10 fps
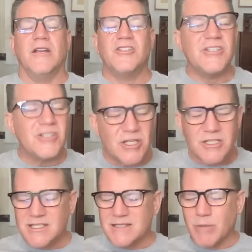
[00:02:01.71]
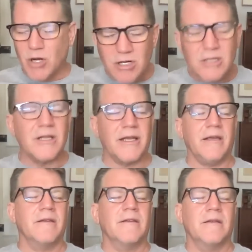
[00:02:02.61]
She's just
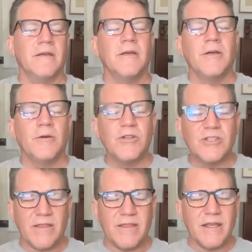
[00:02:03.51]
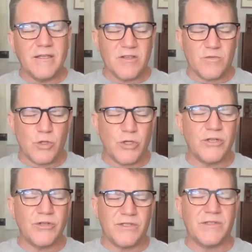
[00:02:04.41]
sparkling, which I think is a really
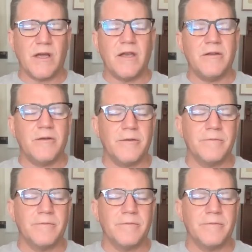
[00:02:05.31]
good sign.